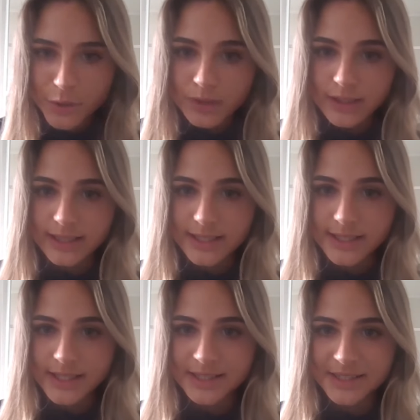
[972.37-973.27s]
uh, I was googling
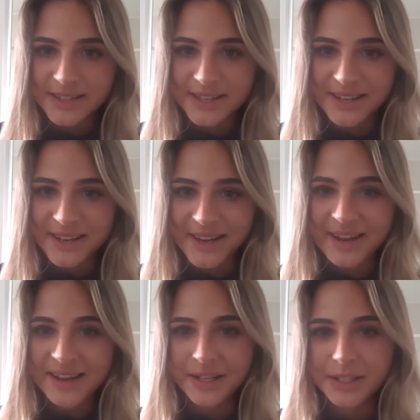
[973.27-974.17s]
this
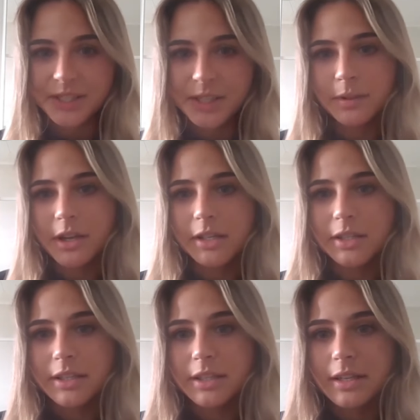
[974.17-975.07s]
uh, and I stumbled
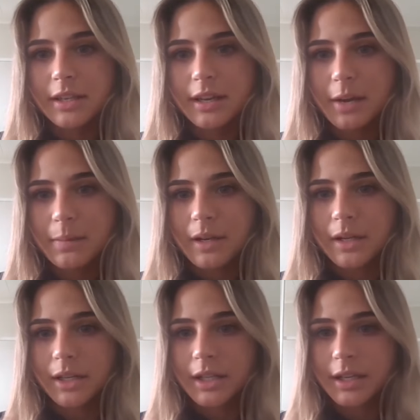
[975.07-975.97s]
on uh, up
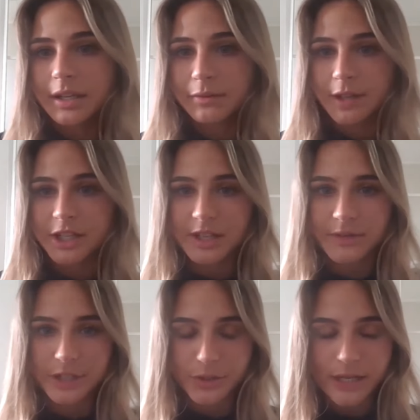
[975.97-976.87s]
on uh,
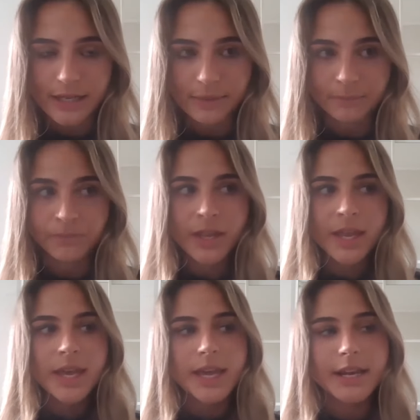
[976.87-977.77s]
inflation in Venezuela,
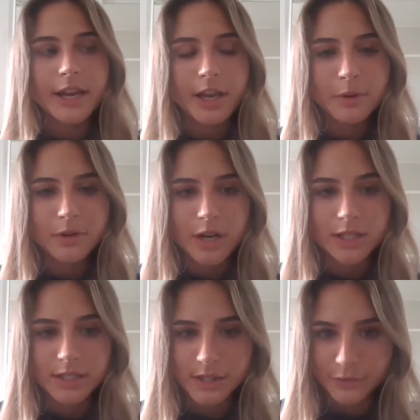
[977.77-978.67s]
and I came
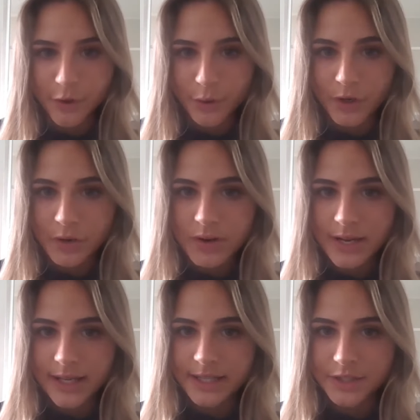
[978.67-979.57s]
across this
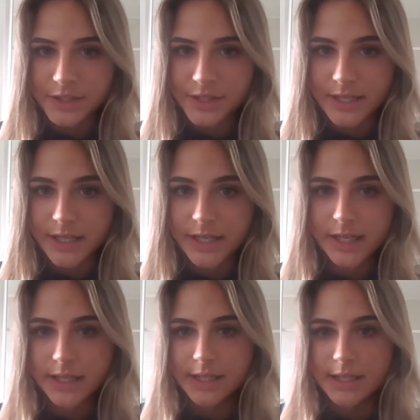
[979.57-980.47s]
photo. I guess you've seen
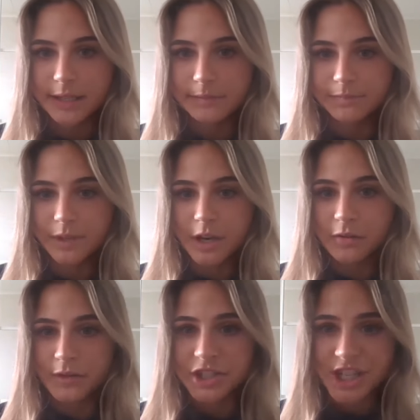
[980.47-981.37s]
it. It's um,
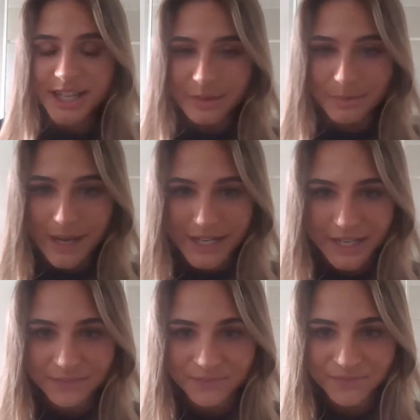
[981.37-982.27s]
of chicken and
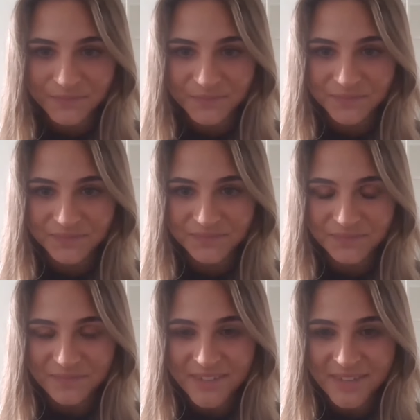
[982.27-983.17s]
money.
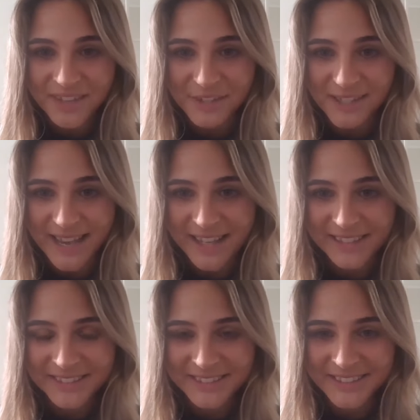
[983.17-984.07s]
Have you seen
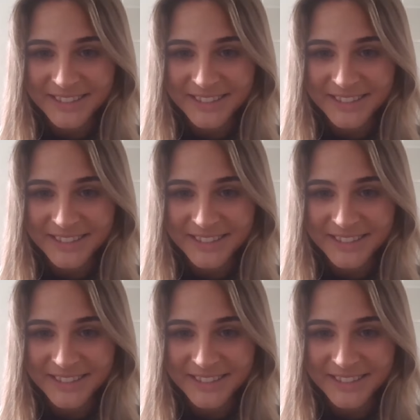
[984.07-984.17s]
that?